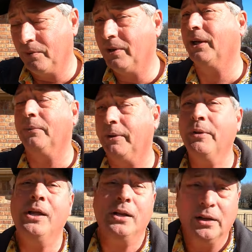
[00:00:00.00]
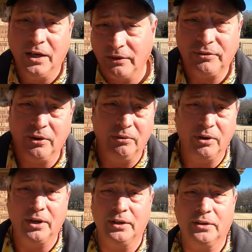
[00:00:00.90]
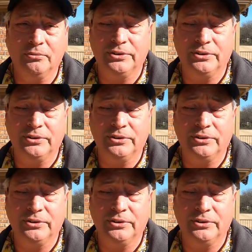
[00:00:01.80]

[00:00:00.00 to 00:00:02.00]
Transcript: But anyway, let's go look at the